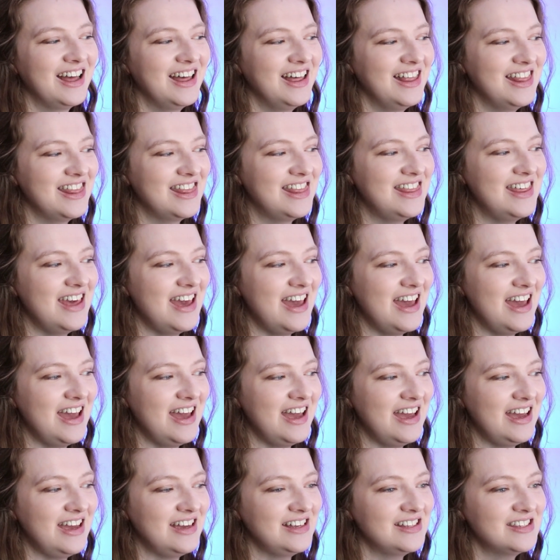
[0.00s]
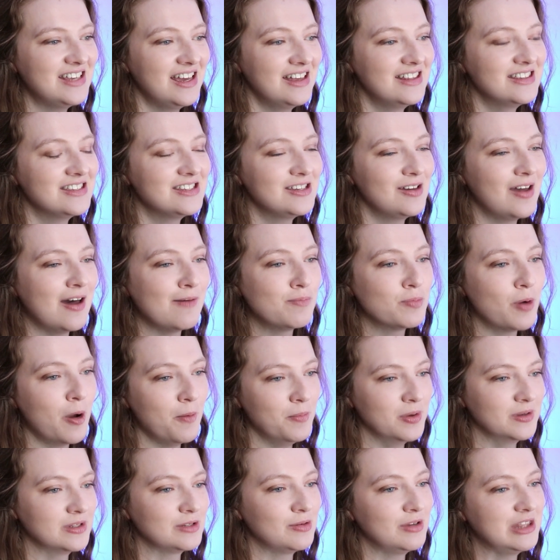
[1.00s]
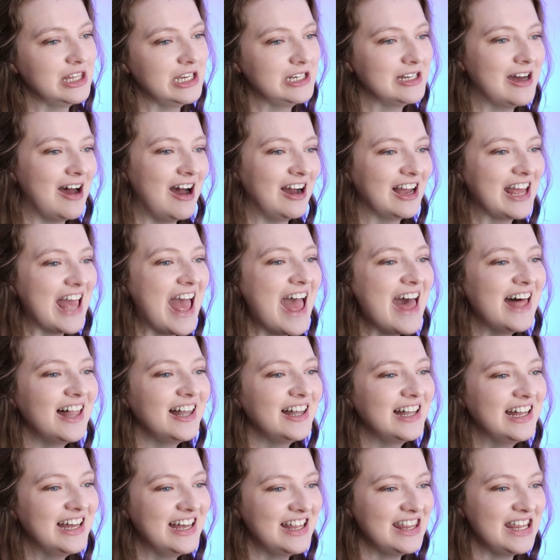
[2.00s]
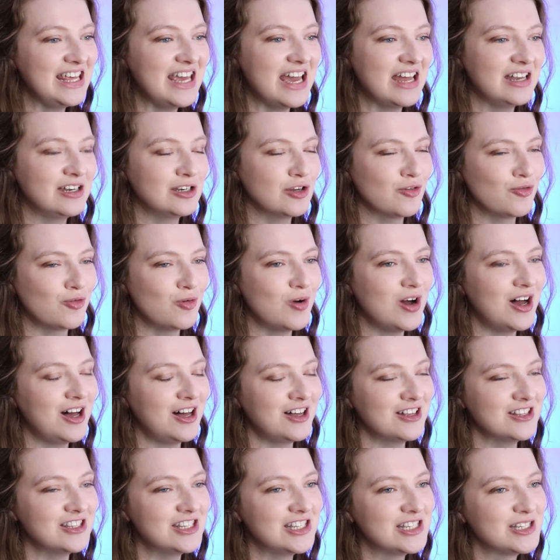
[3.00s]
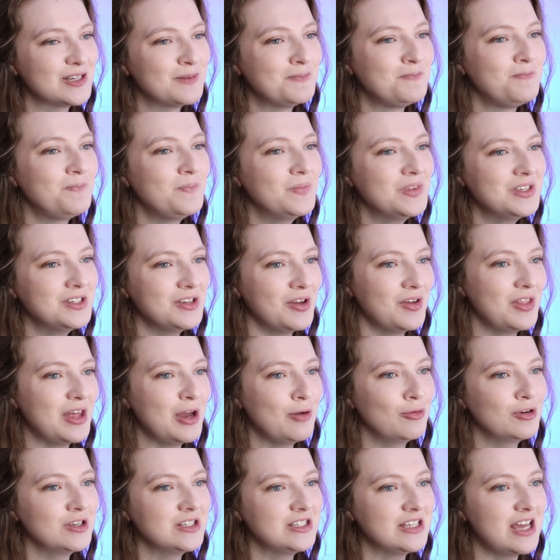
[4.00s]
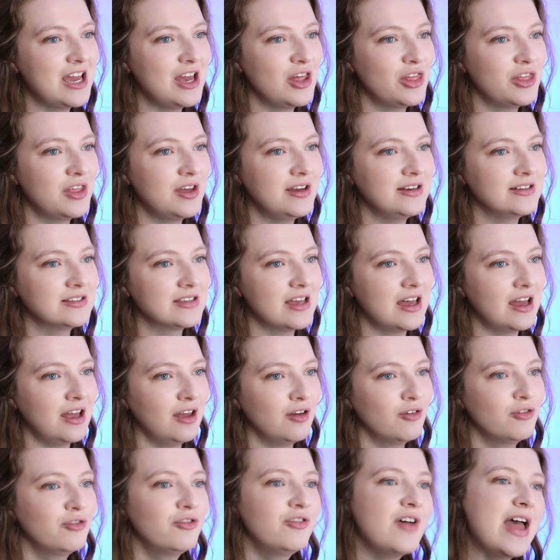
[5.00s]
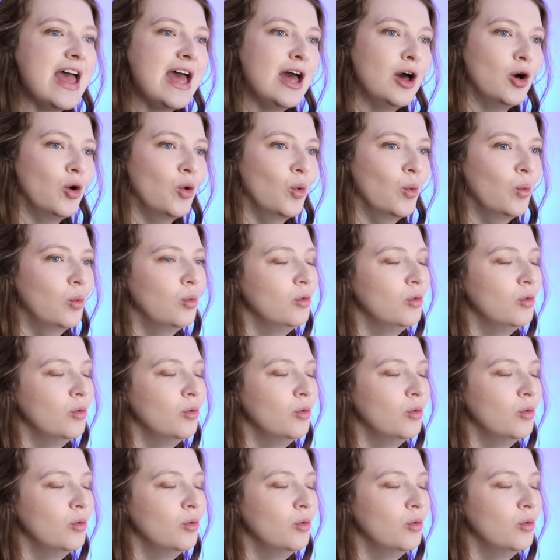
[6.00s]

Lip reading: they tend to have problems with the dark L at the end of words. So they will say things like fell,